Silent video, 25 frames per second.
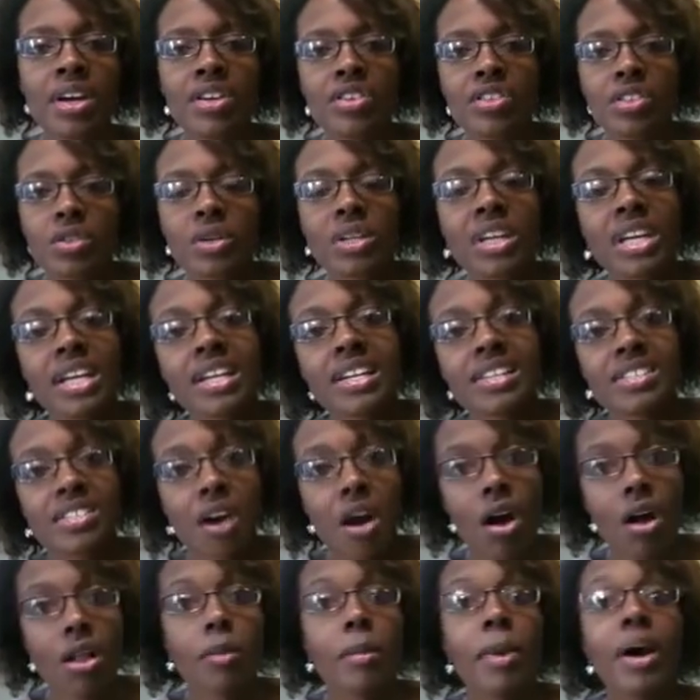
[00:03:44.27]
So again, it's
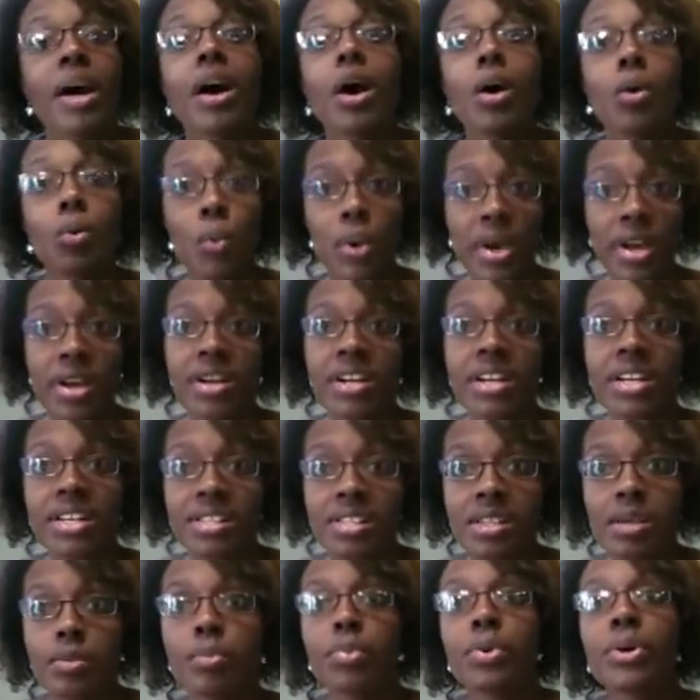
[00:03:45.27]
all about
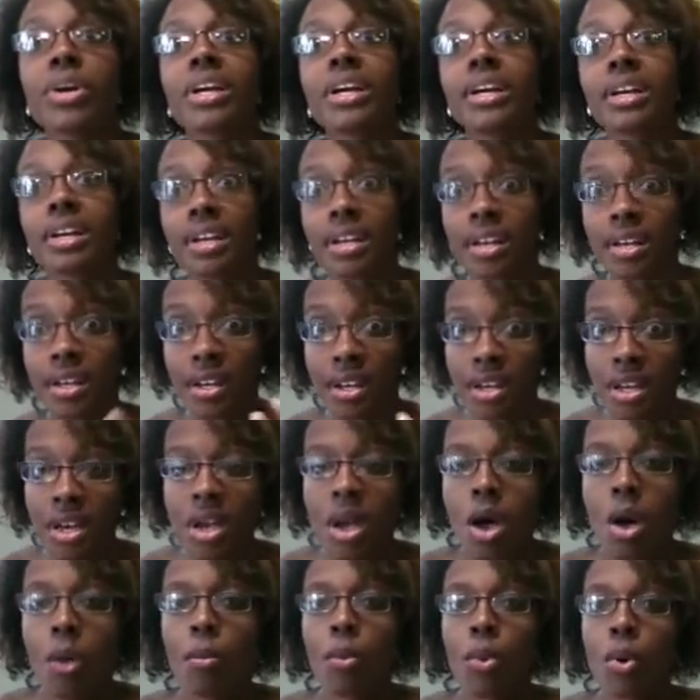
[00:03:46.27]
awareness and bringing
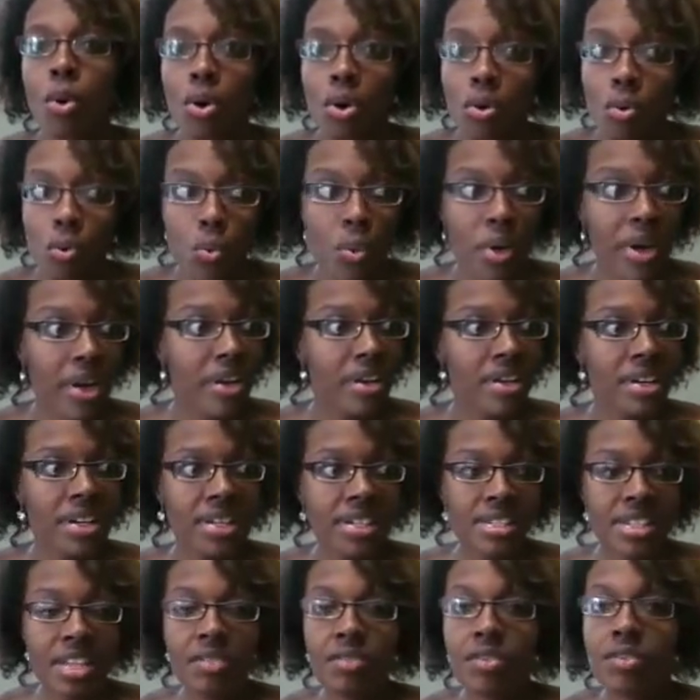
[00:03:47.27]
more
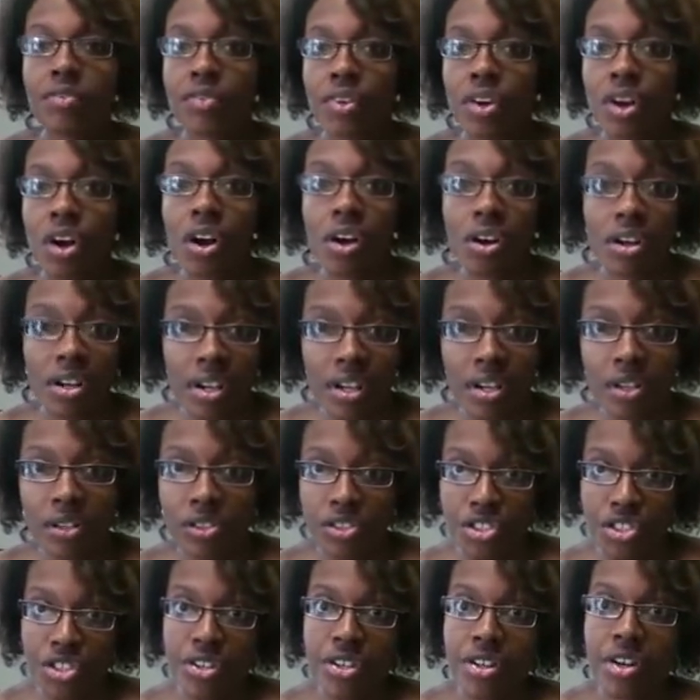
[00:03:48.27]
awareness, even for our
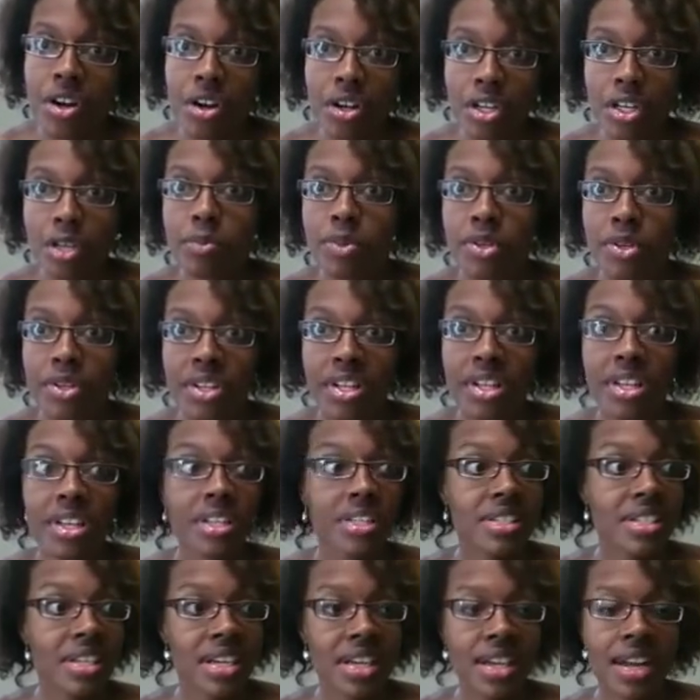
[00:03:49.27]
culture and our
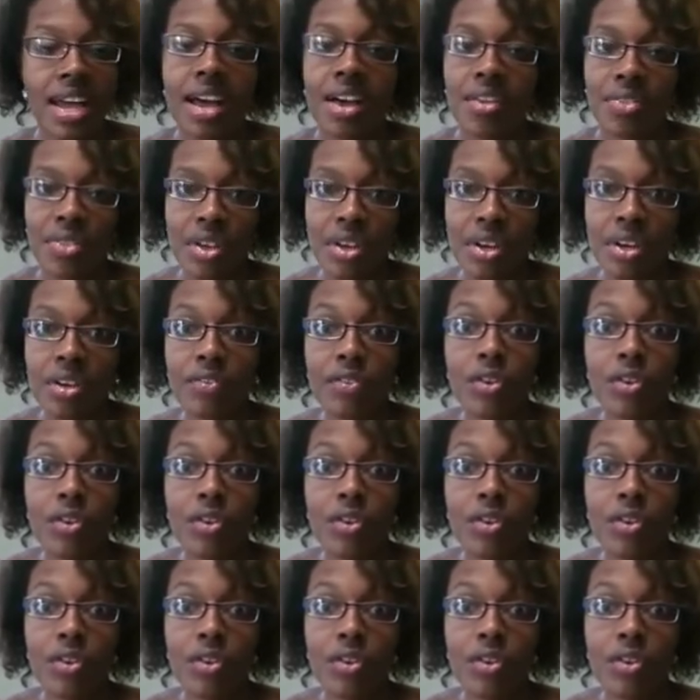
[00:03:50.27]
community, to get out there.